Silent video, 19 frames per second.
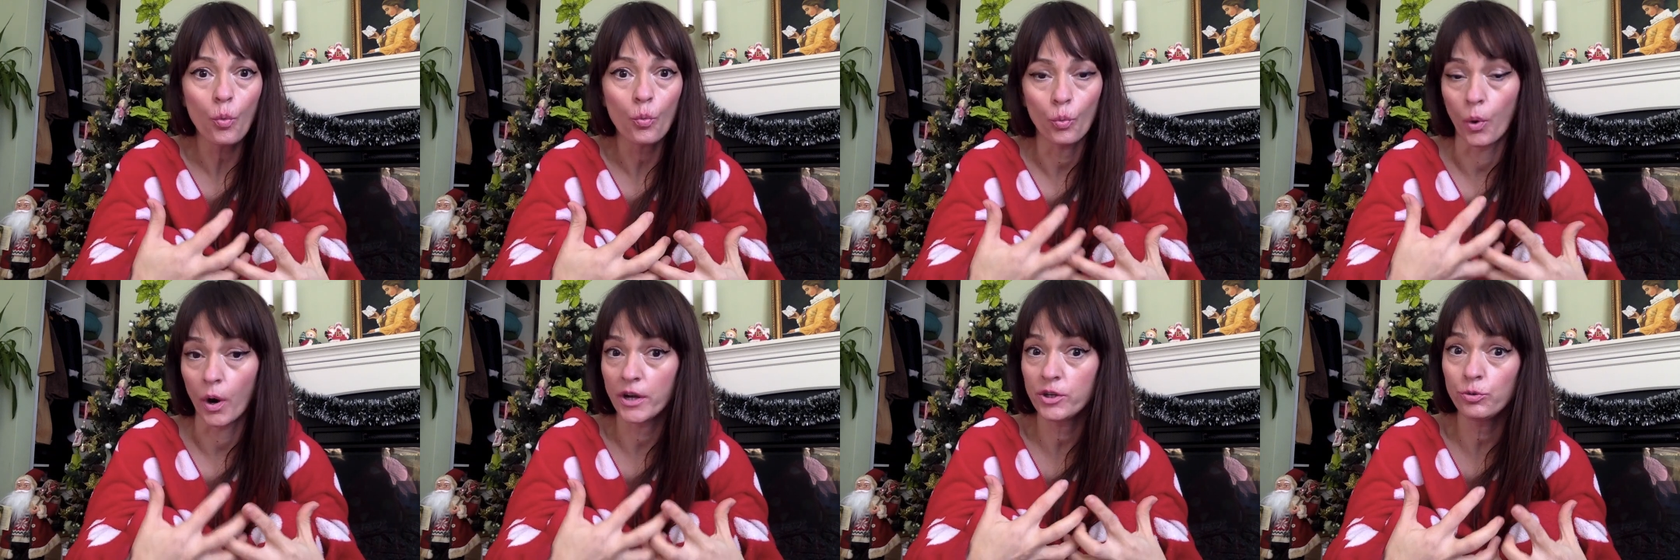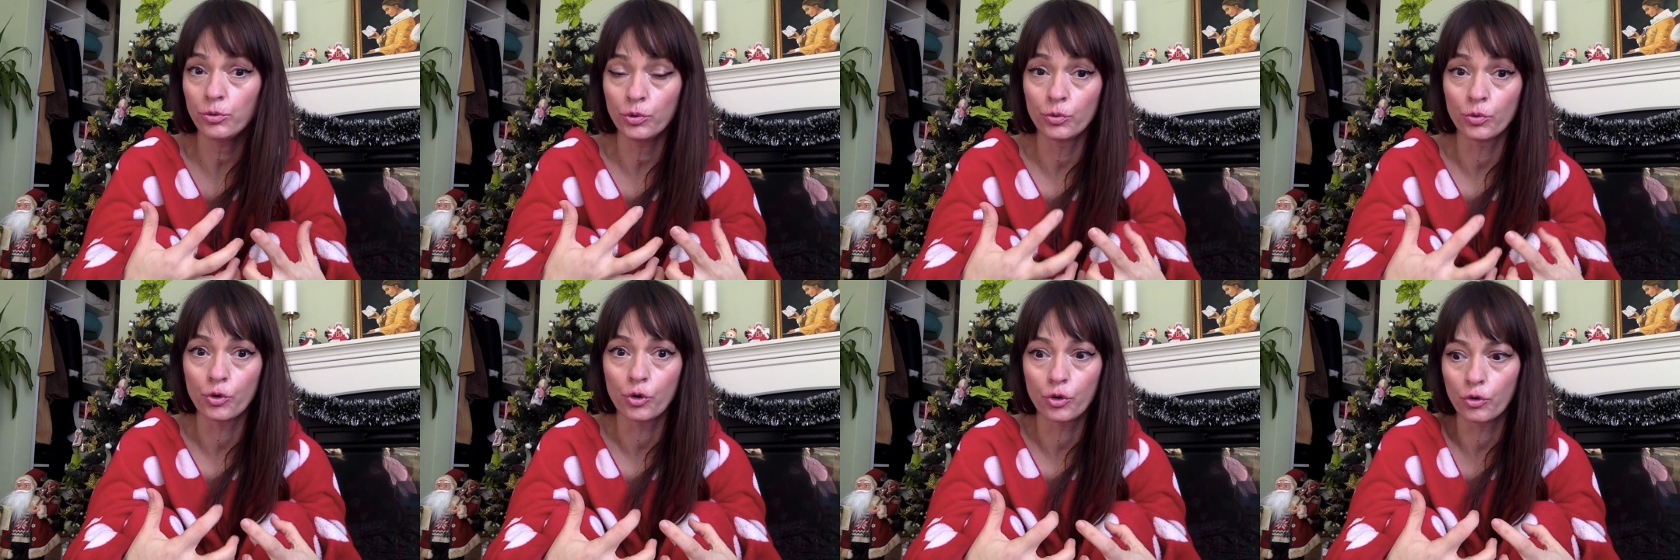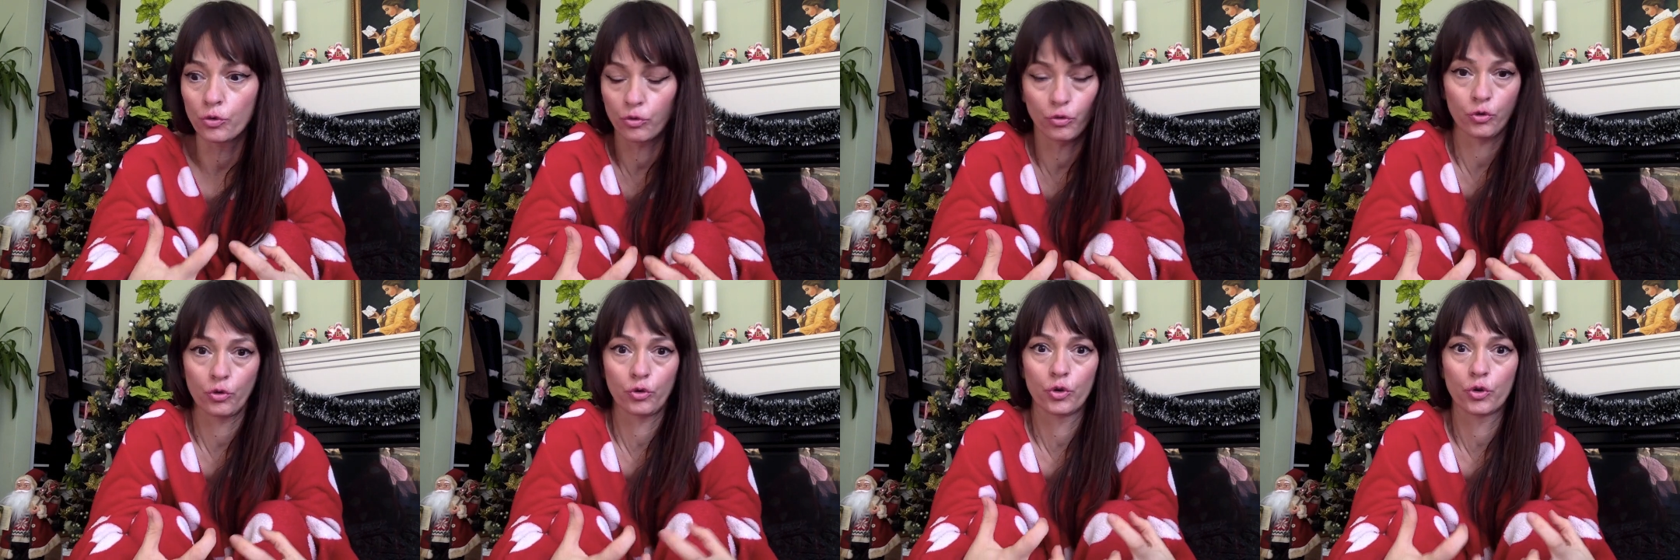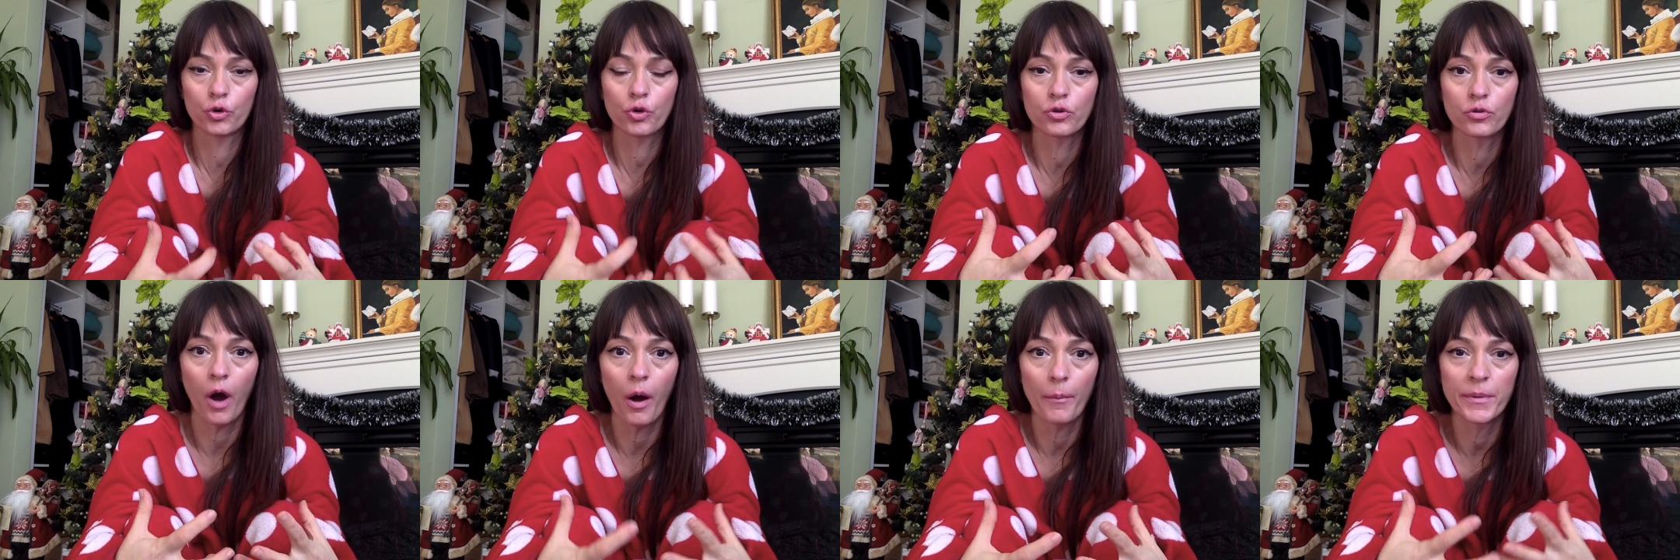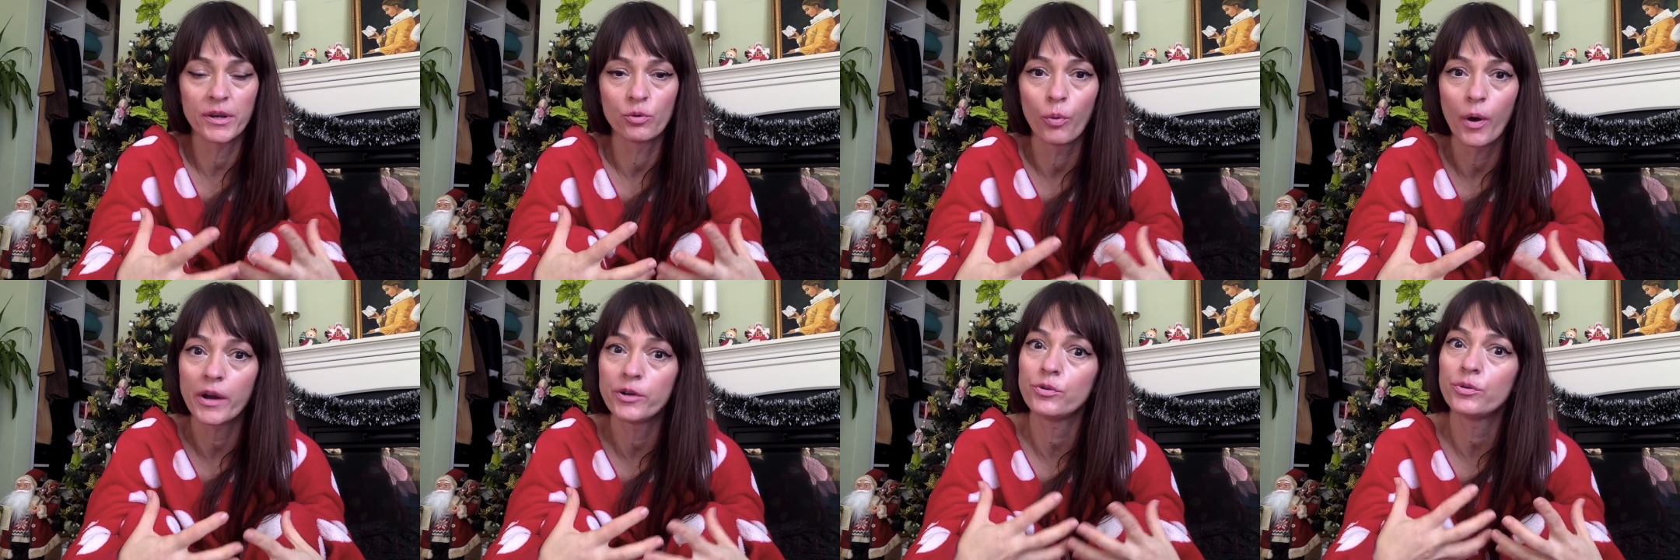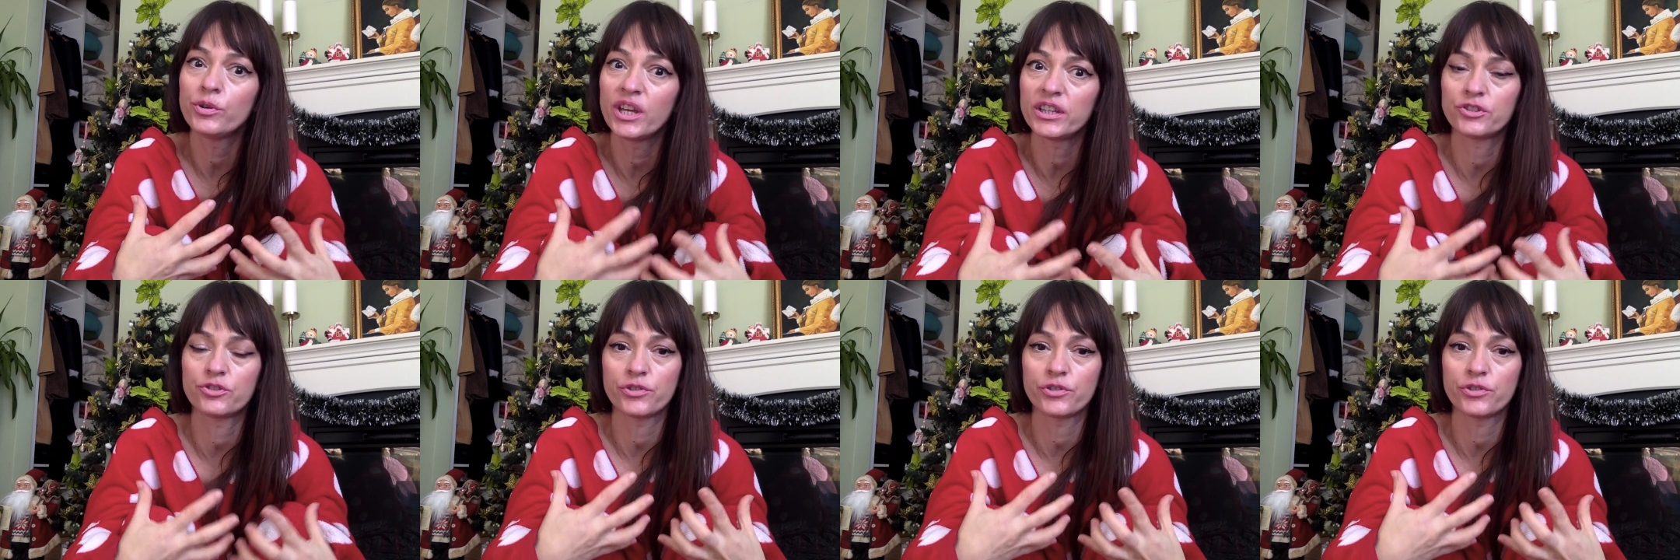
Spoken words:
why do you, why do you get